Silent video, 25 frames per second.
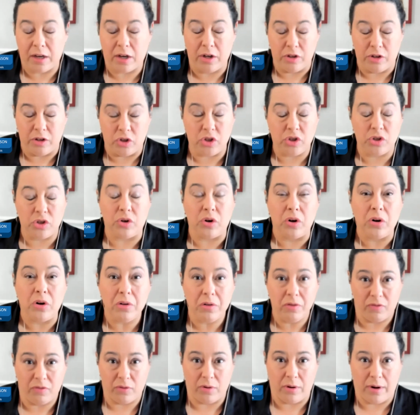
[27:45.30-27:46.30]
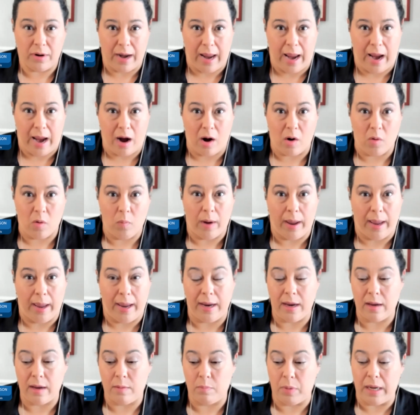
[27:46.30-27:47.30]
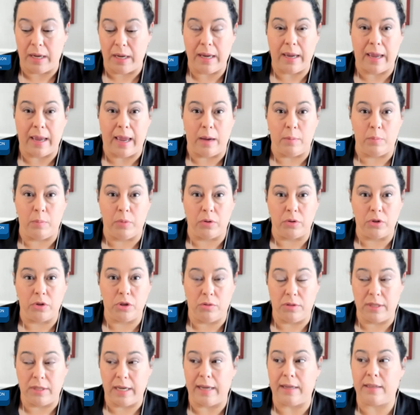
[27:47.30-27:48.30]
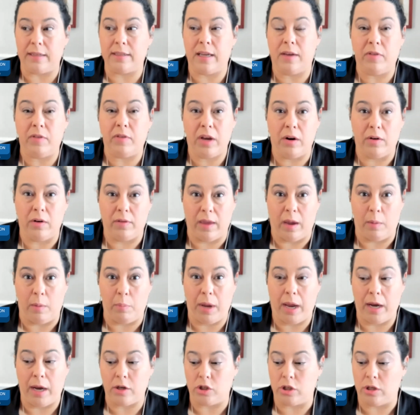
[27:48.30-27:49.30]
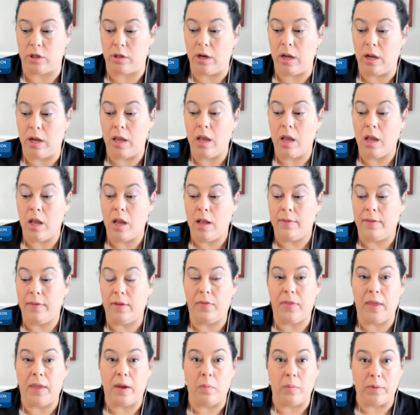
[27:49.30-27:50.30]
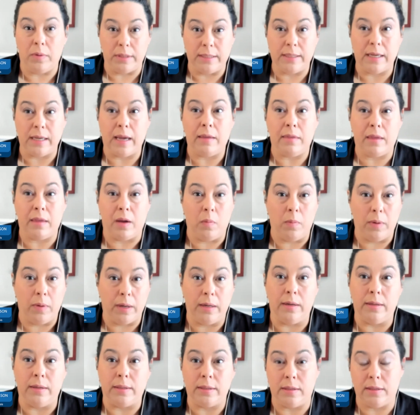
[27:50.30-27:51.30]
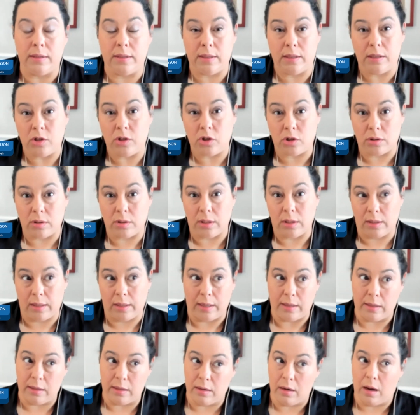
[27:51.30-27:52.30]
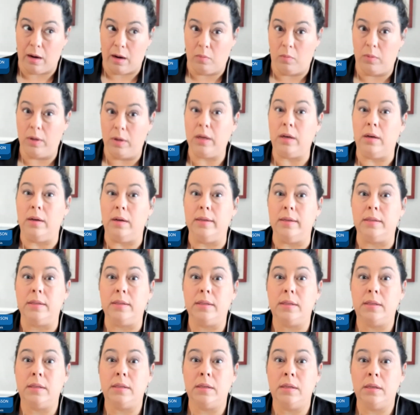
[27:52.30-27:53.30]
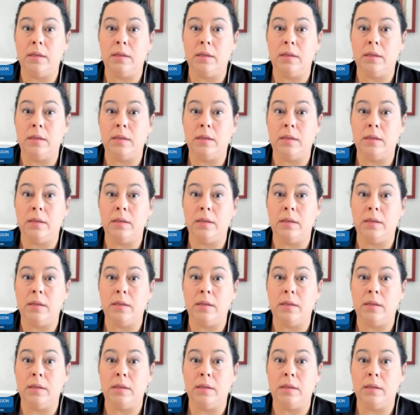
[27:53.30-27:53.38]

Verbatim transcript: concern for an airway and being able to take safe care of that patient that they would say they witnessed a seizure that they did not witness.